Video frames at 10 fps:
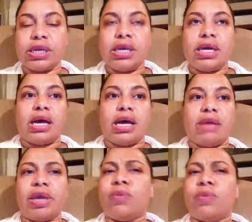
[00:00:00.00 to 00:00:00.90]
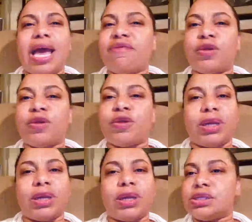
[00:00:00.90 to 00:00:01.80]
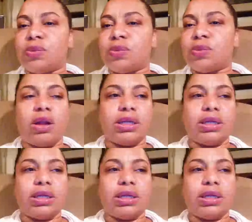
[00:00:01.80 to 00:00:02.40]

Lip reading: And we have other plans as well in